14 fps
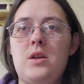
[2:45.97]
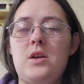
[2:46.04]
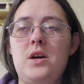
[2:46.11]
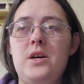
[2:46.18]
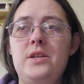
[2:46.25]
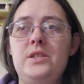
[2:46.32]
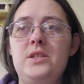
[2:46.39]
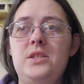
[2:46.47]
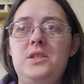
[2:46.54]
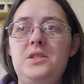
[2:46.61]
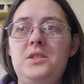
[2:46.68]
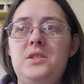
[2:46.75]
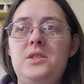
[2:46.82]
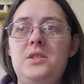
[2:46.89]

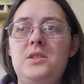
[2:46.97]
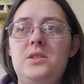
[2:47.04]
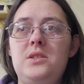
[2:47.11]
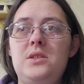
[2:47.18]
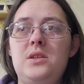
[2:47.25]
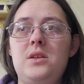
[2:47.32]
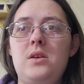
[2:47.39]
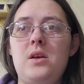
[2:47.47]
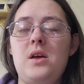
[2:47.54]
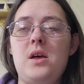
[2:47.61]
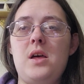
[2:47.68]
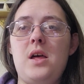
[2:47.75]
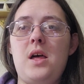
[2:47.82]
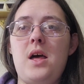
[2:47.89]
Because
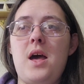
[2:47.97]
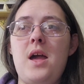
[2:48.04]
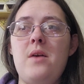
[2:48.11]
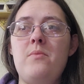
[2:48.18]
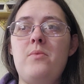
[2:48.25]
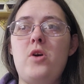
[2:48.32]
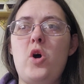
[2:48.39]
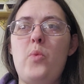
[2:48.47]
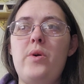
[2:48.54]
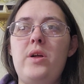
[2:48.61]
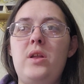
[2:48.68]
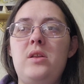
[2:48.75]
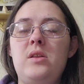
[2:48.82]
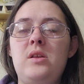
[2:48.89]
I am
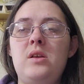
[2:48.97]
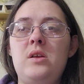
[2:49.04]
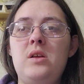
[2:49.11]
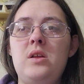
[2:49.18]
hoping